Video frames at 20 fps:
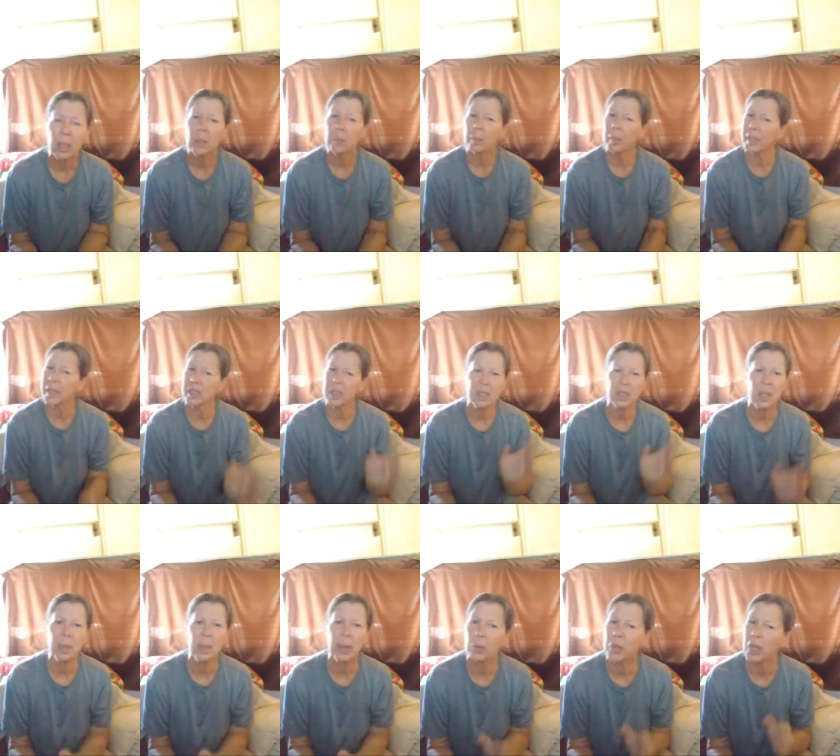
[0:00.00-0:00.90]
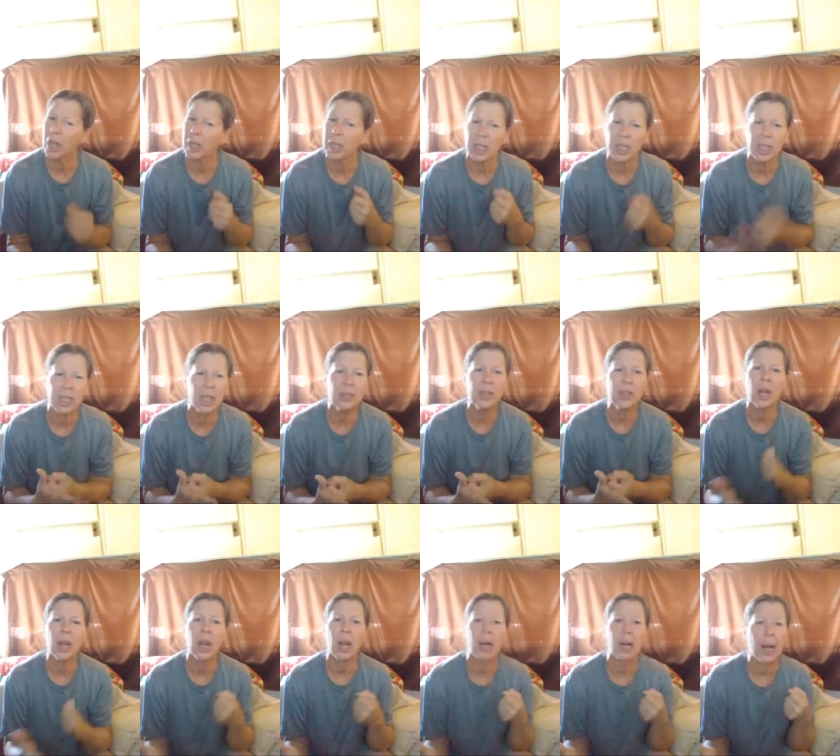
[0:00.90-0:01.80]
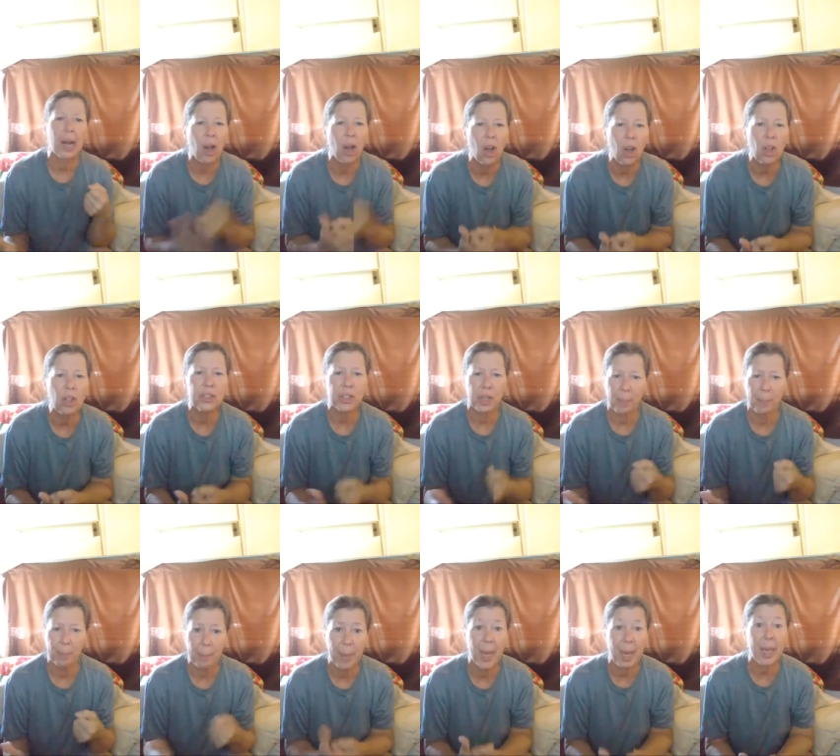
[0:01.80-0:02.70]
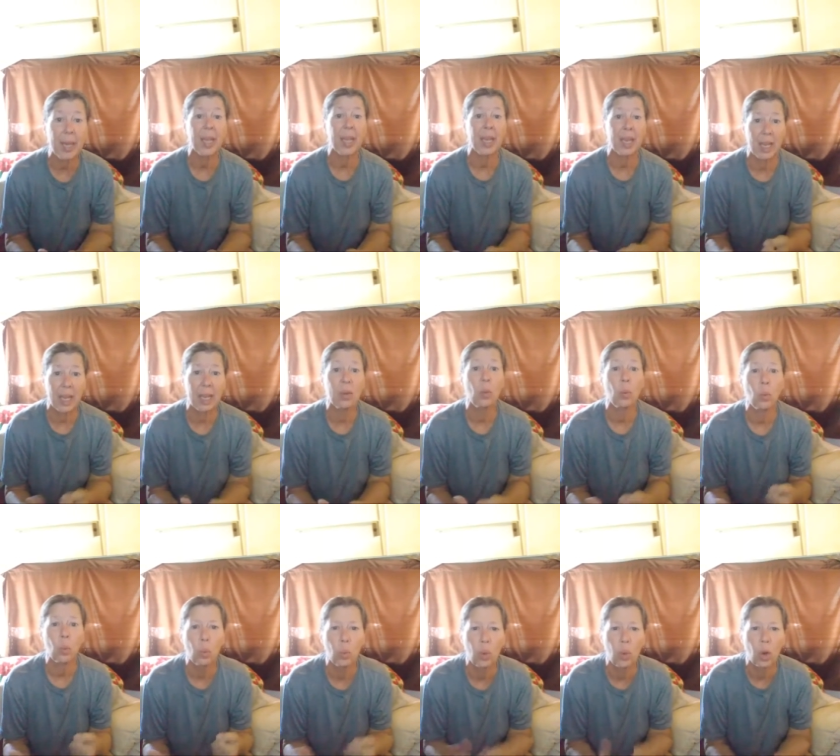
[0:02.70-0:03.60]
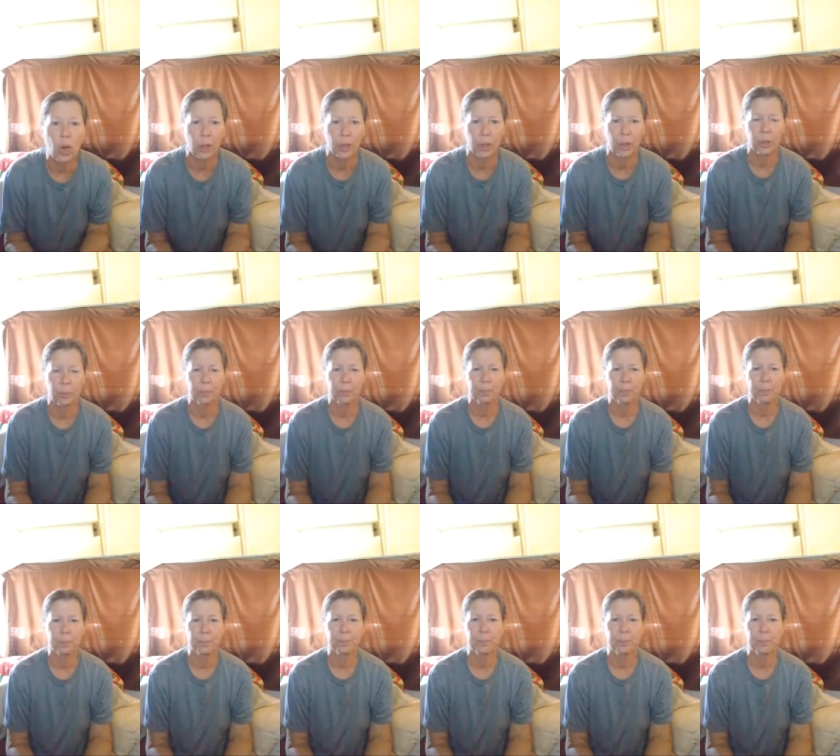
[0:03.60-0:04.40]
but it doesn't mean we're not going to give it our all to make it work.